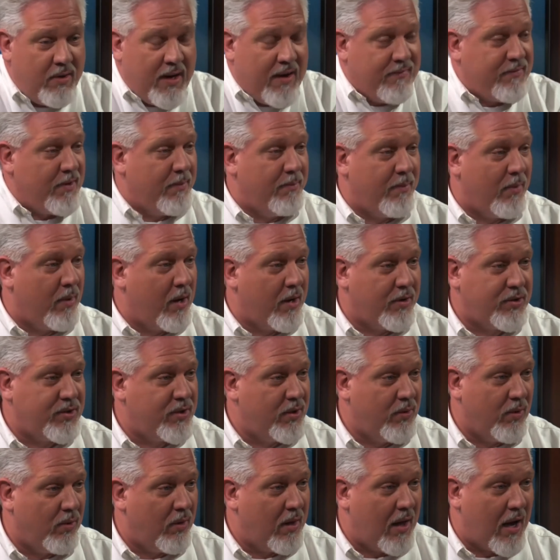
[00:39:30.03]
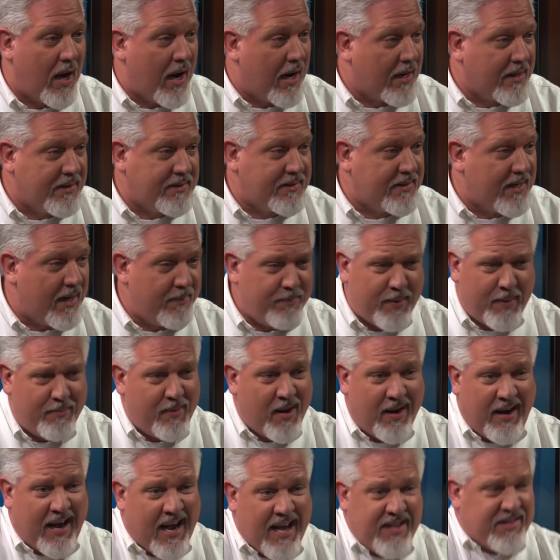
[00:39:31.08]
You don't have to march in
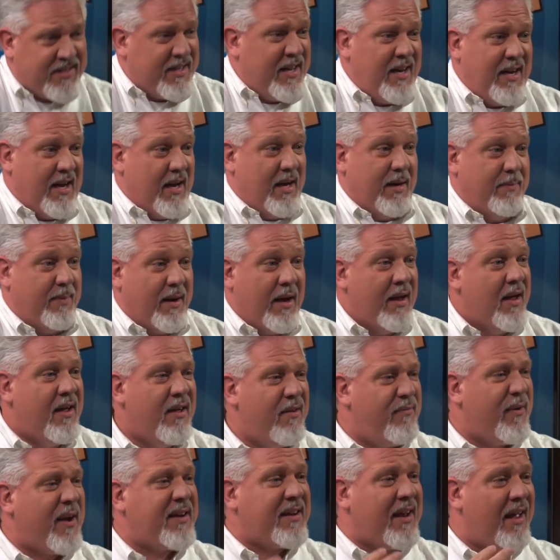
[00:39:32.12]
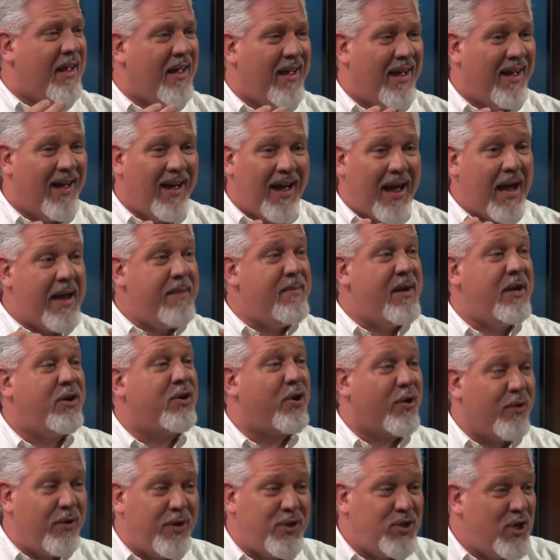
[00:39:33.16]
lockstep. I'm not asking anybody. Right. In fact,
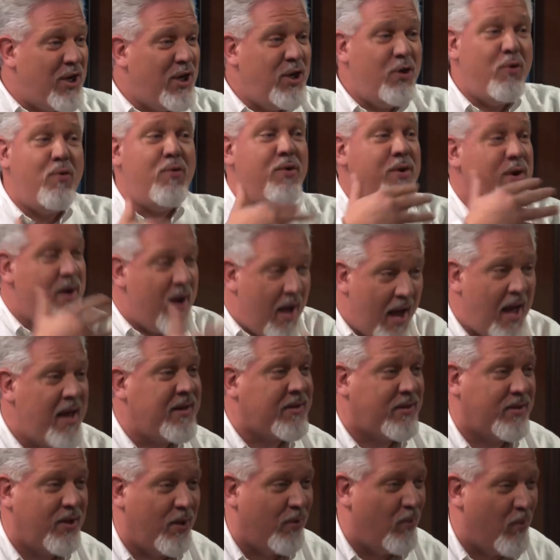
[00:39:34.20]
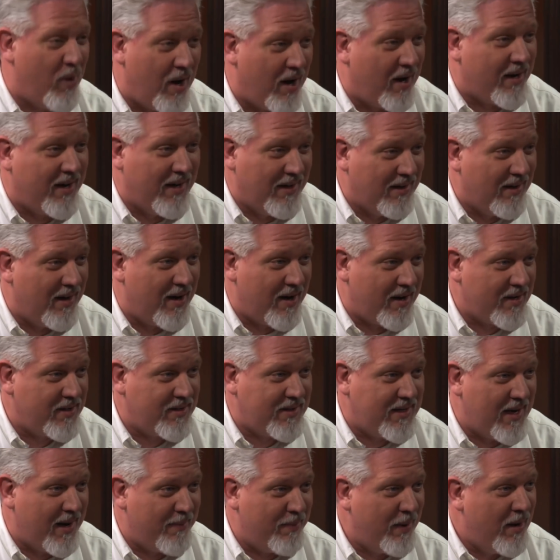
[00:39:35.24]
I'm encouraging you not to walk in
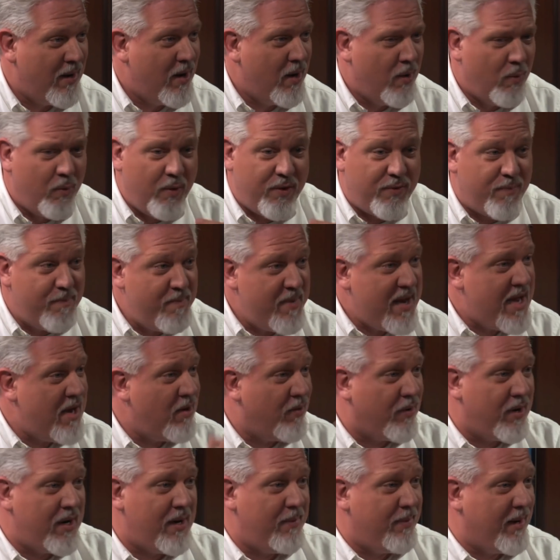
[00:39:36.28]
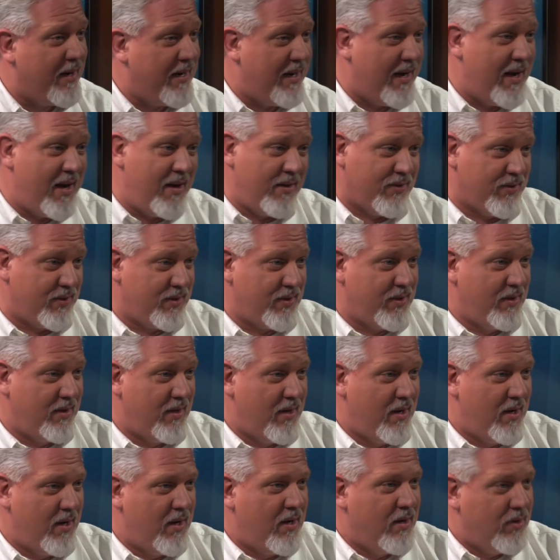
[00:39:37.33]
lockstep with me or anybody
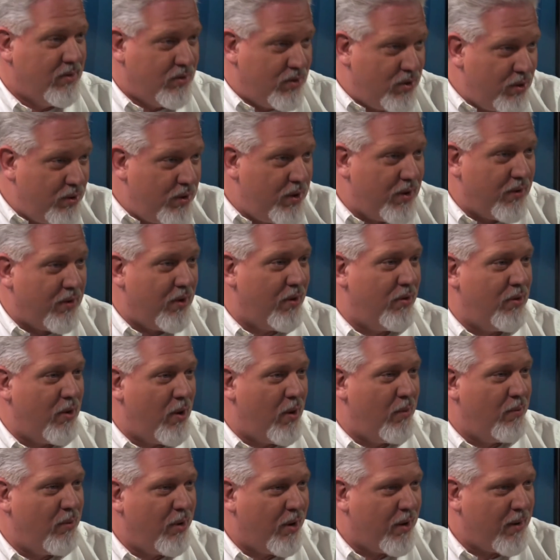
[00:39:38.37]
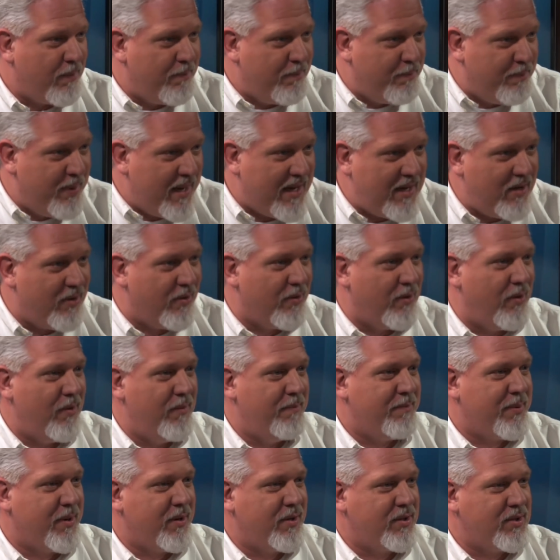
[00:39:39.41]
else. Do your own homework. Be
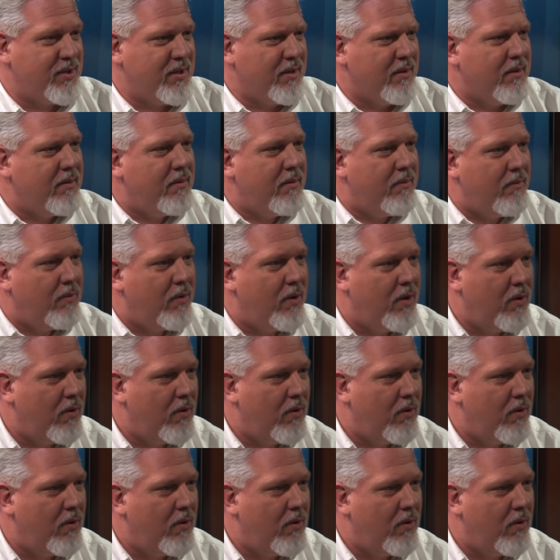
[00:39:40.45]
your own person.